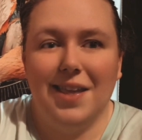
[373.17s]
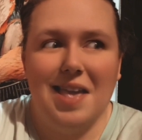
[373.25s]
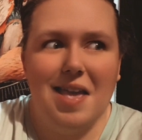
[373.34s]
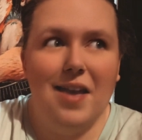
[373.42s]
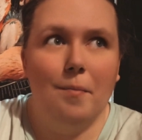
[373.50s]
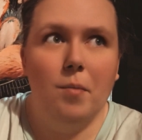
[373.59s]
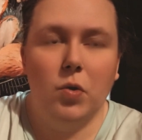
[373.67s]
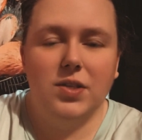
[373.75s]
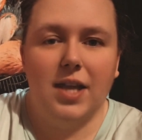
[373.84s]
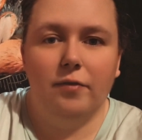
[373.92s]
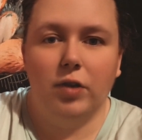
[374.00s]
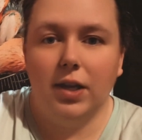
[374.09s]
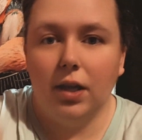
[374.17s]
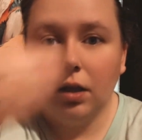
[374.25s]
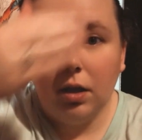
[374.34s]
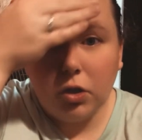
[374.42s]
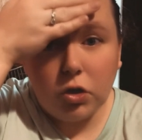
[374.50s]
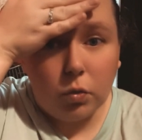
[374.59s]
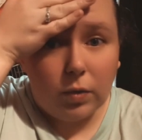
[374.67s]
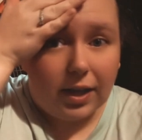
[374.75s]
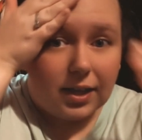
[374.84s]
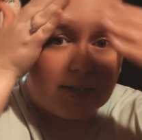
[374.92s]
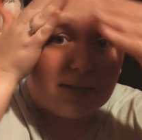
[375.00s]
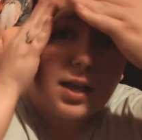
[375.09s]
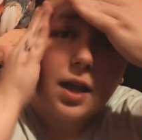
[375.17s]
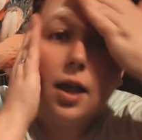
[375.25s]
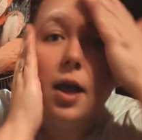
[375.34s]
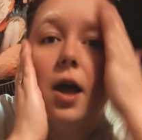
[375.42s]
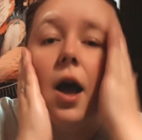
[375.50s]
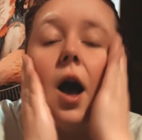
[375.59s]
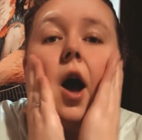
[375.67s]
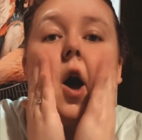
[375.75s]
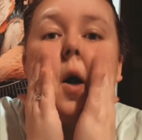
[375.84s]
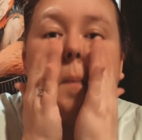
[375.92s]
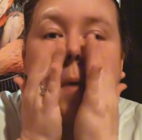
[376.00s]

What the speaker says: at most every 2 days, I